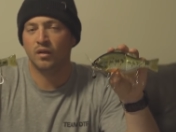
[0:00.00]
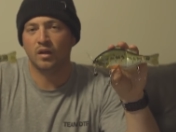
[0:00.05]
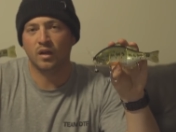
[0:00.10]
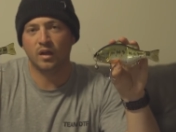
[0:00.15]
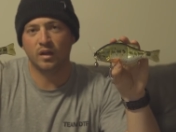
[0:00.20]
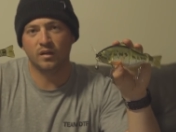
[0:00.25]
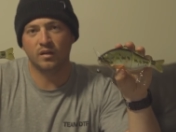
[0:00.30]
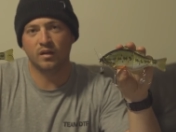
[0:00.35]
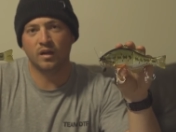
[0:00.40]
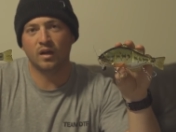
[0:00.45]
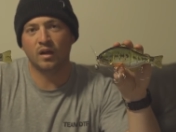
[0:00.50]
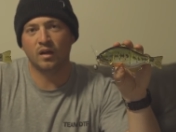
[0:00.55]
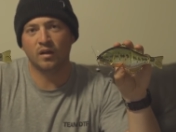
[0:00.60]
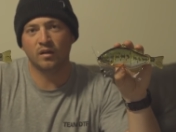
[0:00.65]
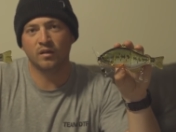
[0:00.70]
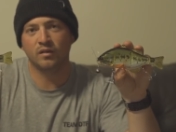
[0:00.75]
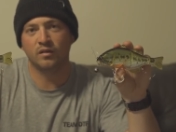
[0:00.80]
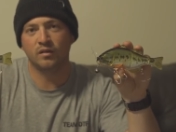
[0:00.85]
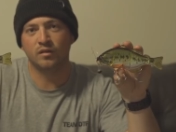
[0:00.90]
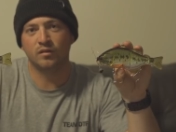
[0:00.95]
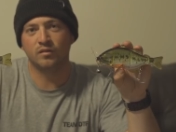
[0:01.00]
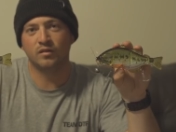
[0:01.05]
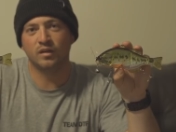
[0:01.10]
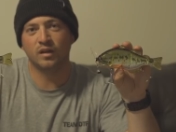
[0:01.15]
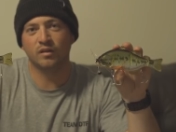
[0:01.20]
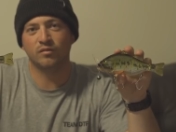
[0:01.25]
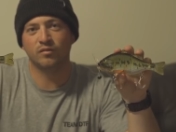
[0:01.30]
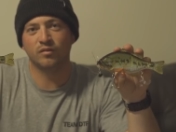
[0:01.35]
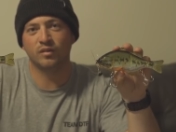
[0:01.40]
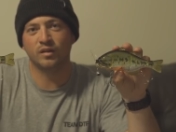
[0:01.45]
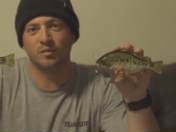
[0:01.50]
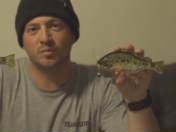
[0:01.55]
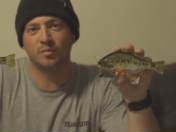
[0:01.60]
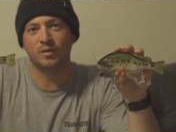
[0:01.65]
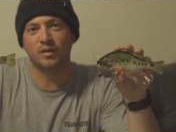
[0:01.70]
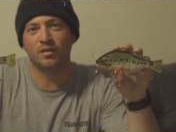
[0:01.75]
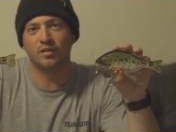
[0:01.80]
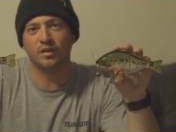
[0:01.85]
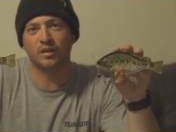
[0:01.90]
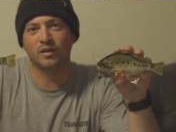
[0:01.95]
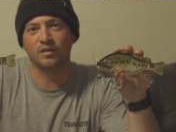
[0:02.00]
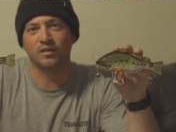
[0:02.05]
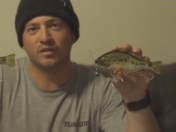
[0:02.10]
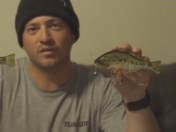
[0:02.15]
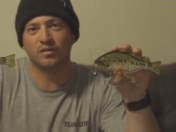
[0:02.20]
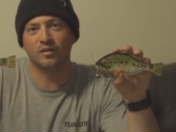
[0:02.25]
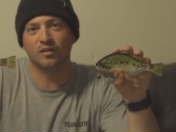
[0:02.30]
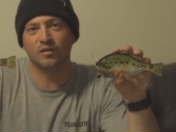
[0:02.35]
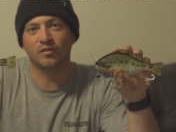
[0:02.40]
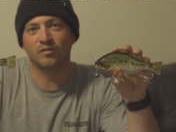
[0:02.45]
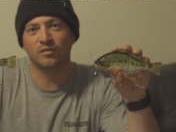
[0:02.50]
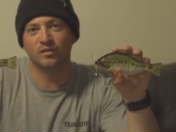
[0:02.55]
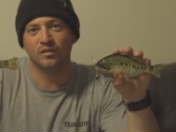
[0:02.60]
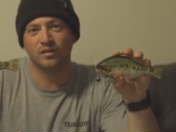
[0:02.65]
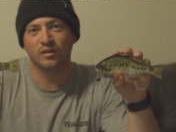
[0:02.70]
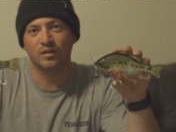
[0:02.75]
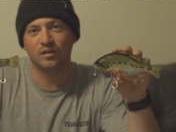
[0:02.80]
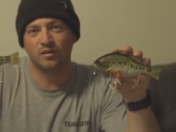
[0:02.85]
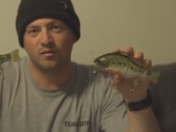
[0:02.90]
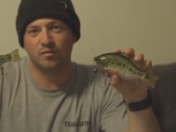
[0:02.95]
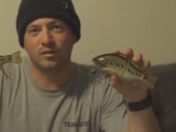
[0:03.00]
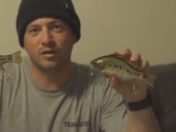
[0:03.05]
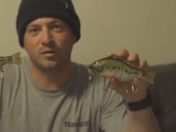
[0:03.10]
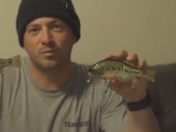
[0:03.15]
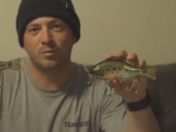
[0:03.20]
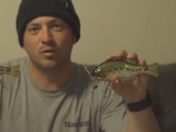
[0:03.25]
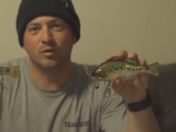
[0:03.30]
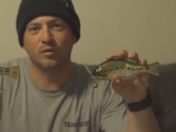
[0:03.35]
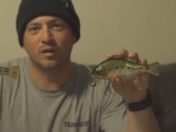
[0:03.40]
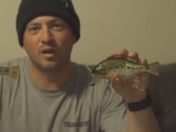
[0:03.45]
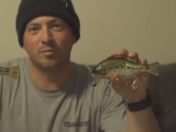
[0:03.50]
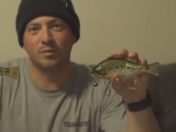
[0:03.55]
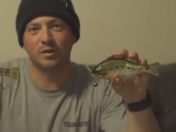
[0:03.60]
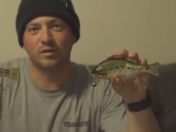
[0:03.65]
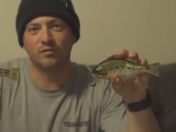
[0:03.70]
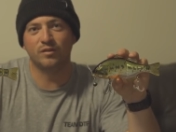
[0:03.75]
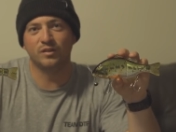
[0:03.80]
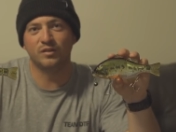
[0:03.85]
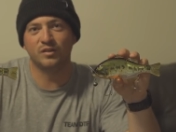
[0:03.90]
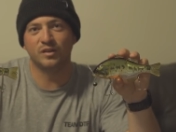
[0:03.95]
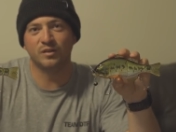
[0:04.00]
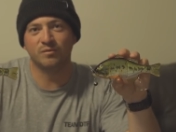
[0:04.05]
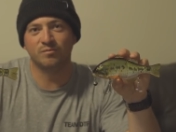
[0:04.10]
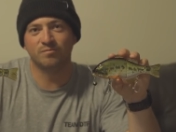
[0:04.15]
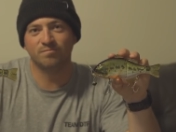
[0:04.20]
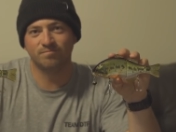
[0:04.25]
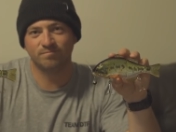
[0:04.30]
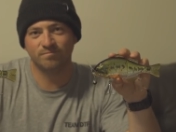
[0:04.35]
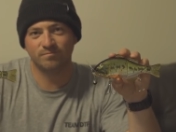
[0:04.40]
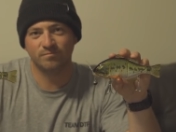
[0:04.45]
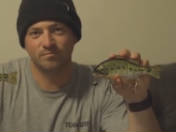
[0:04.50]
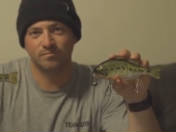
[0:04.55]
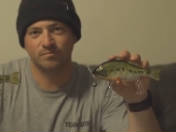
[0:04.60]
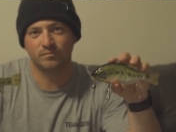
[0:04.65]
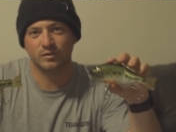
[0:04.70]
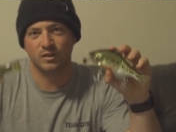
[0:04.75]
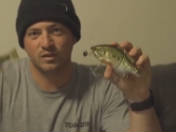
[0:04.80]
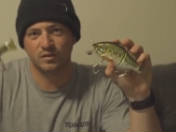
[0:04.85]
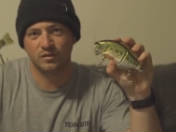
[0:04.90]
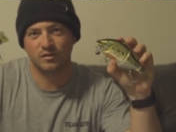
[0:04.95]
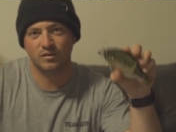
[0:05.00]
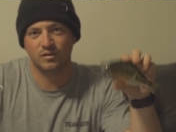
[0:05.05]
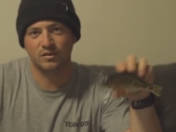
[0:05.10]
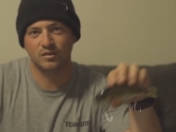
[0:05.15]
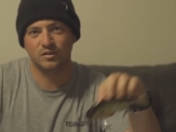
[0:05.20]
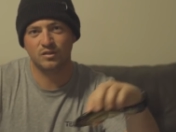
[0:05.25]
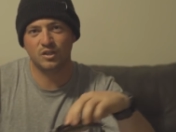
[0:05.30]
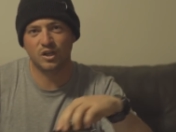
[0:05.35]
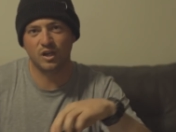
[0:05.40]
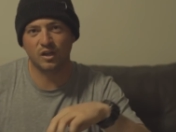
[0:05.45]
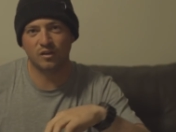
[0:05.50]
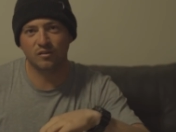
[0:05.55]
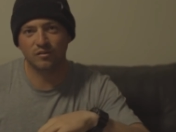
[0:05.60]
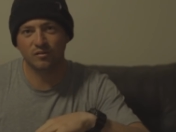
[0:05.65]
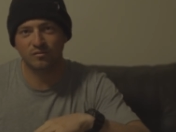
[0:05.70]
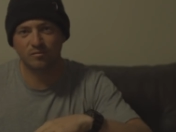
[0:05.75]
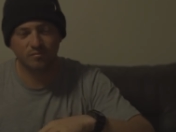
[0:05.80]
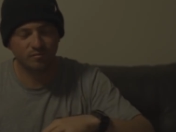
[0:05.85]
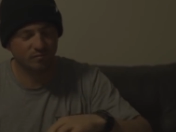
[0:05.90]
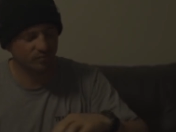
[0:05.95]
and you'll definitely be thanking yourself when you're pulling that big fish in. Cheers.